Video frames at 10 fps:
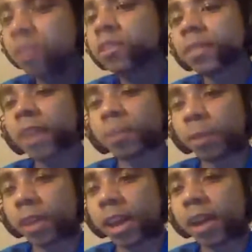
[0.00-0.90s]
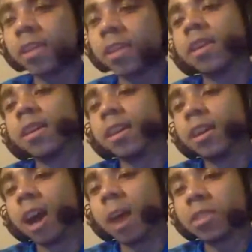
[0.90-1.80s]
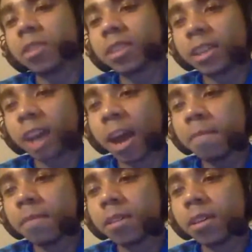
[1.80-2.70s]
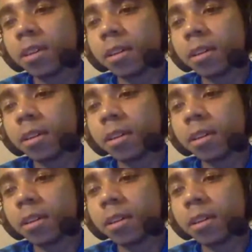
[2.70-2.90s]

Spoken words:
There's a lot of stuff they have to work out. It's going to take time.